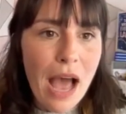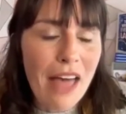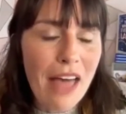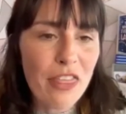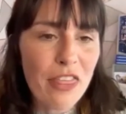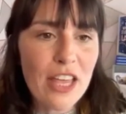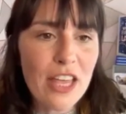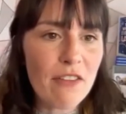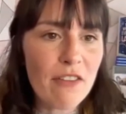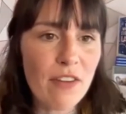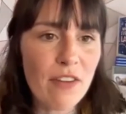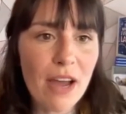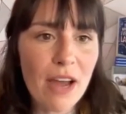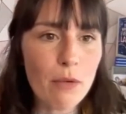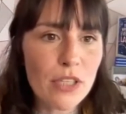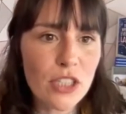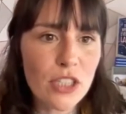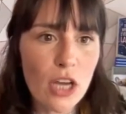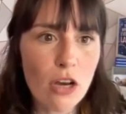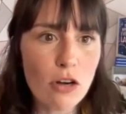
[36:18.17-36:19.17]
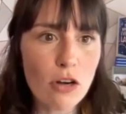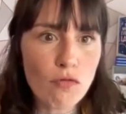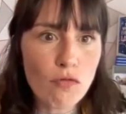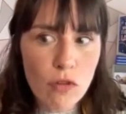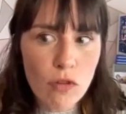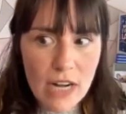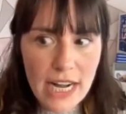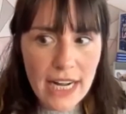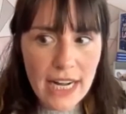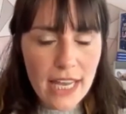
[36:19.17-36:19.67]
I think if I was
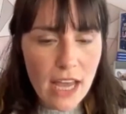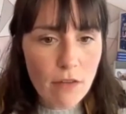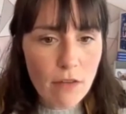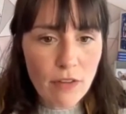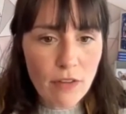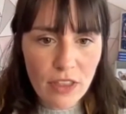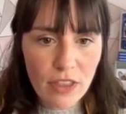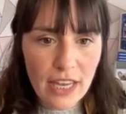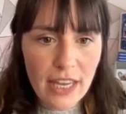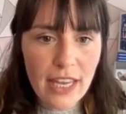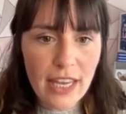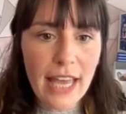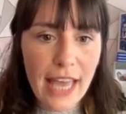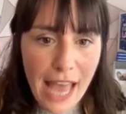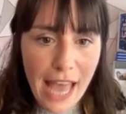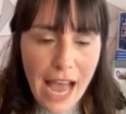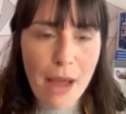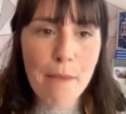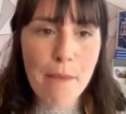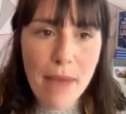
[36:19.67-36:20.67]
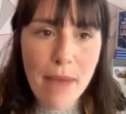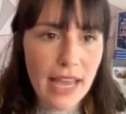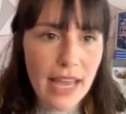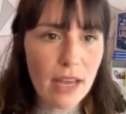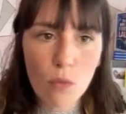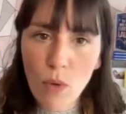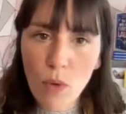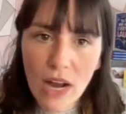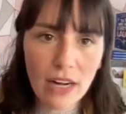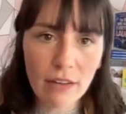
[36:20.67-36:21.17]
really overthinking it, I
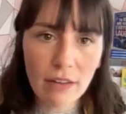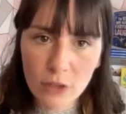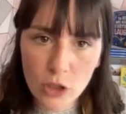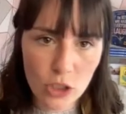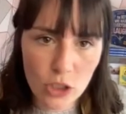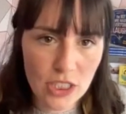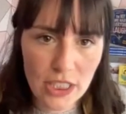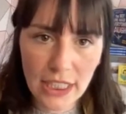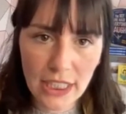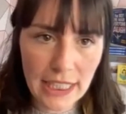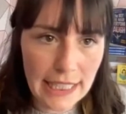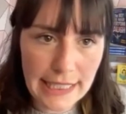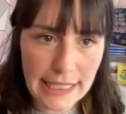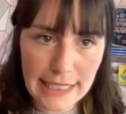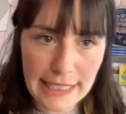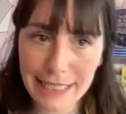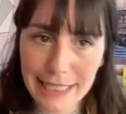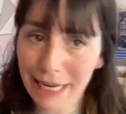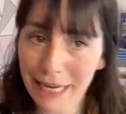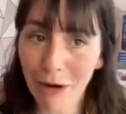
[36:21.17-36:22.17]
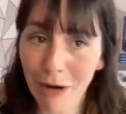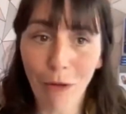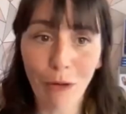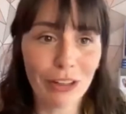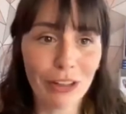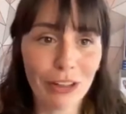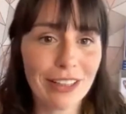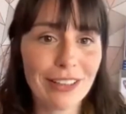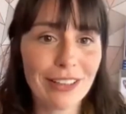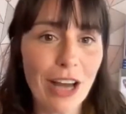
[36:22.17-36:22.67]
may well have just deleted it
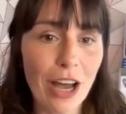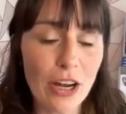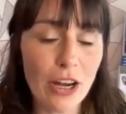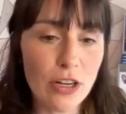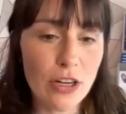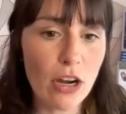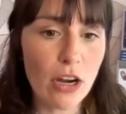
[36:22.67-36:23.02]
all and